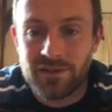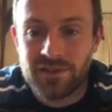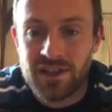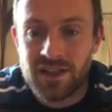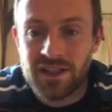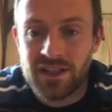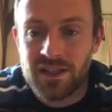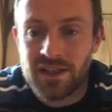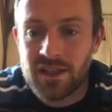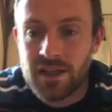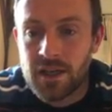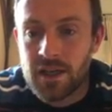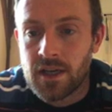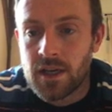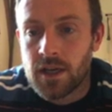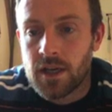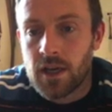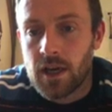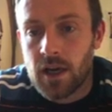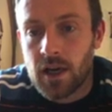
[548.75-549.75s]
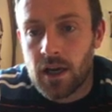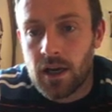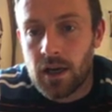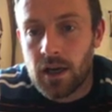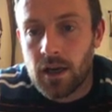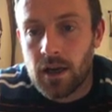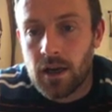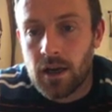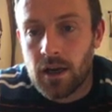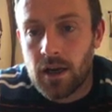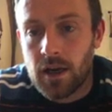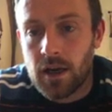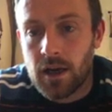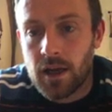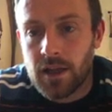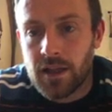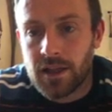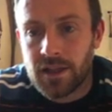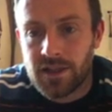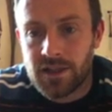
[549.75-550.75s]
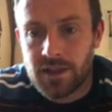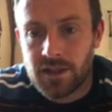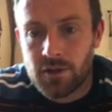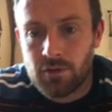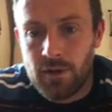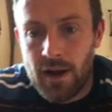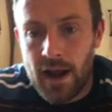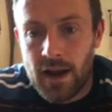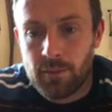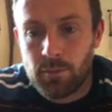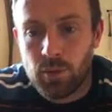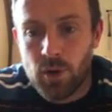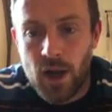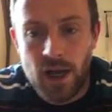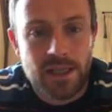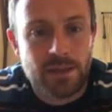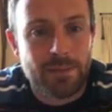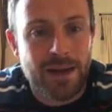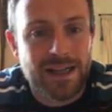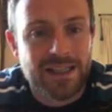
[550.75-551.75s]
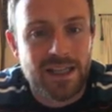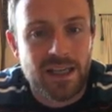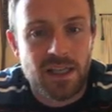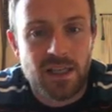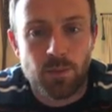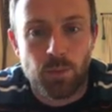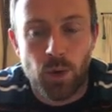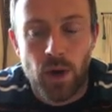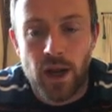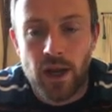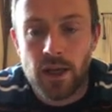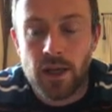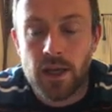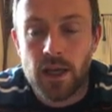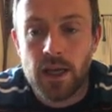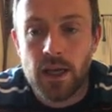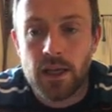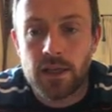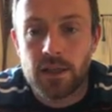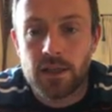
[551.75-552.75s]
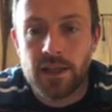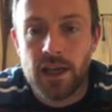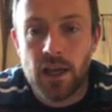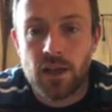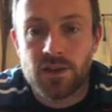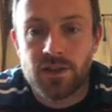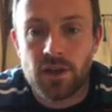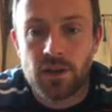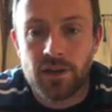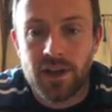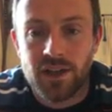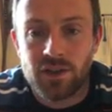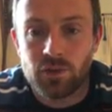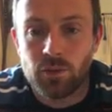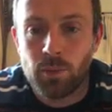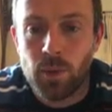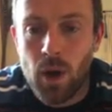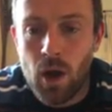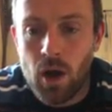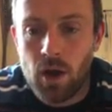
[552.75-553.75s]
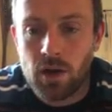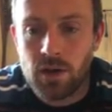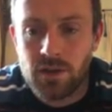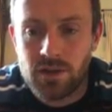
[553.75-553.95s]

This is uh, I think this is Grand Prismatic Spring in Yellowstone National Park.